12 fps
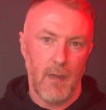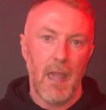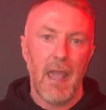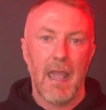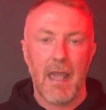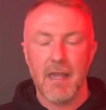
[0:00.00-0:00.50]

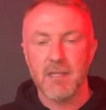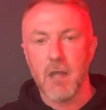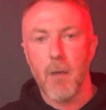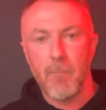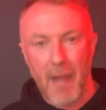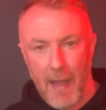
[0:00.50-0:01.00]
It is
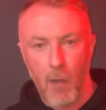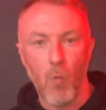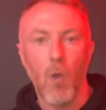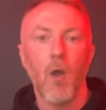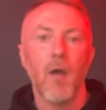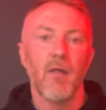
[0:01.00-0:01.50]

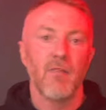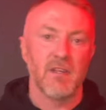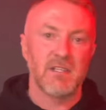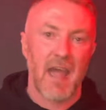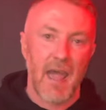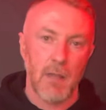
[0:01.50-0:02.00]
about the
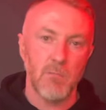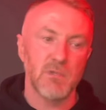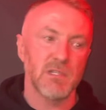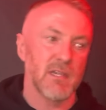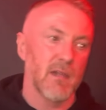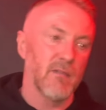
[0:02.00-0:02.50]

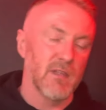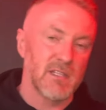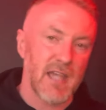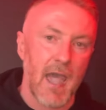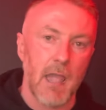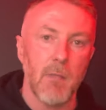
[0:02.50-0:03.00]
types, the
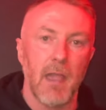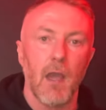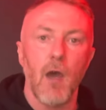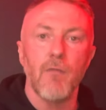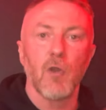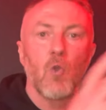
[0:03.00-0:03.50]
timing,
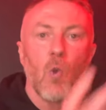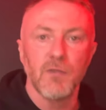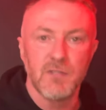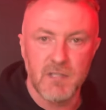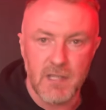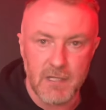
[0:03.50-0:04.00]
and the
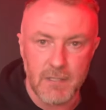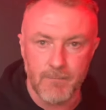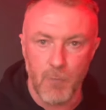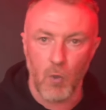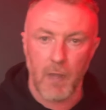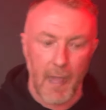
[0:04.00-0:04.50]
quantities.
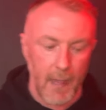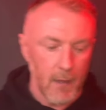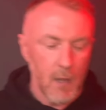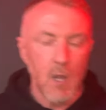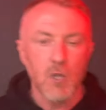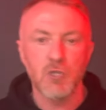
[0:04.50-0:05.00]
Okay,
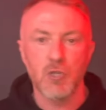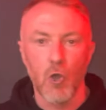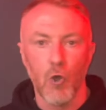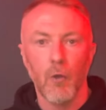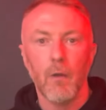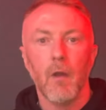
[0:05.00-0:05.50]

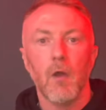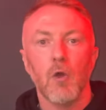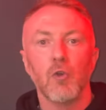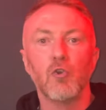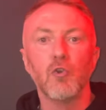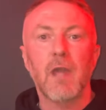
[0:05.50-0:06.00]
so
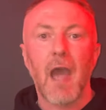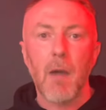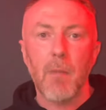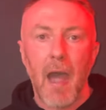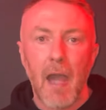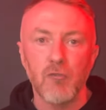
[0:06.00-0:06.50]
good
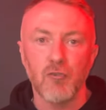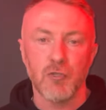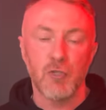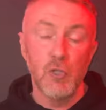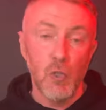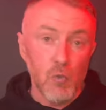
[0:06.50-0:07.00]
carbohydrates
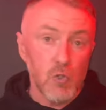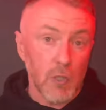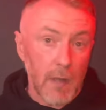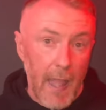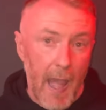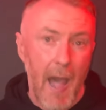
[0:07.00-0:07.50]

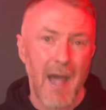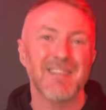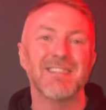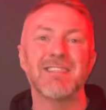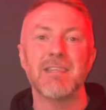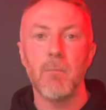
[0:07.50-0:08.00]
usually are
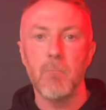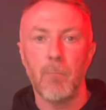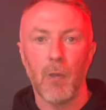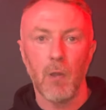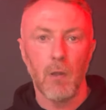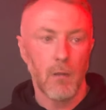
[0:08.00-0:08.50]

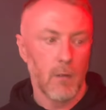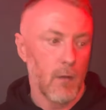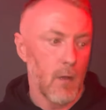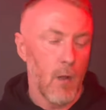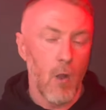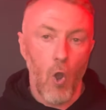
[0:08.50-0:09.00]
simple,
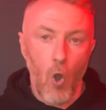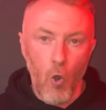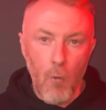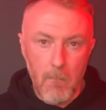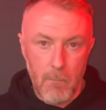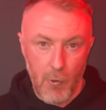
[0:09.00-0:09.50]

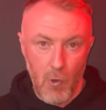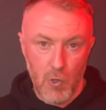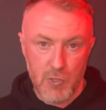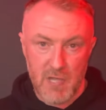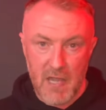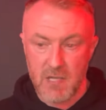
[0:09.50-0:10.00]

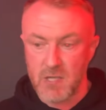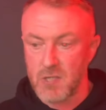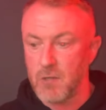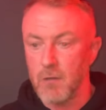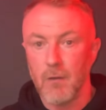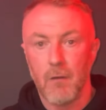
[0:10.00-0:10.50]

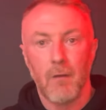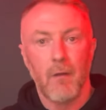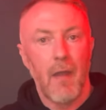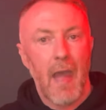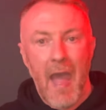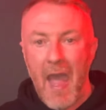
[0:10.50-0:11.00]
unprocessed,
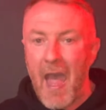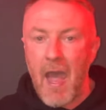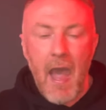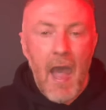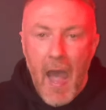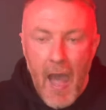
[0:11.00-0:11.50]

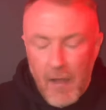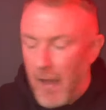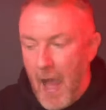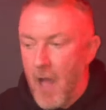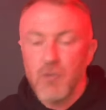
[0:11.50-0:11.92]
aren't